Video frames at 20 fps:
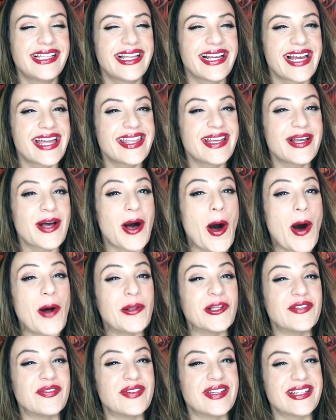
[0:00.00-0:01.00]
Like, I think
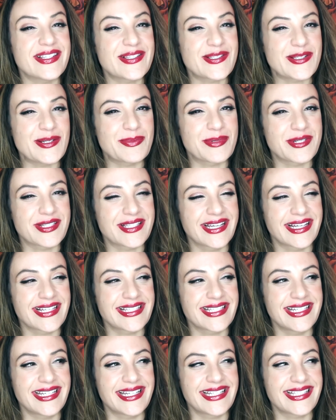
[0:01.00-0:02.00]
all of it is super
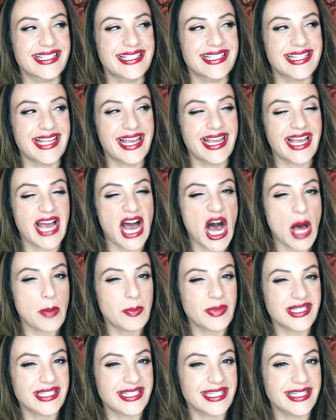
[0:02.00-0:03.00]
sexy because it's like
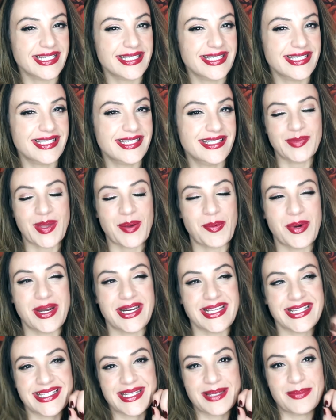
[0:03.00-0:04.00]
opposites. I want
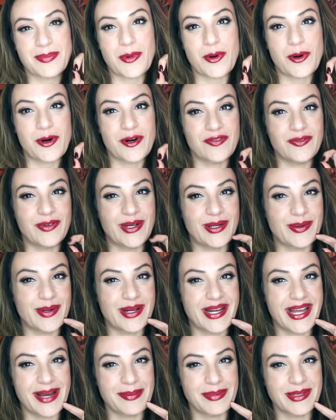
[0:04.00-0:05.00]
to see more of like
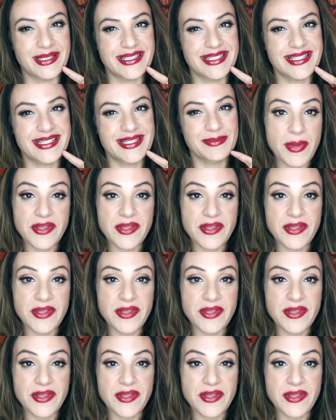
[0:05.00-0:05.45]
what happens.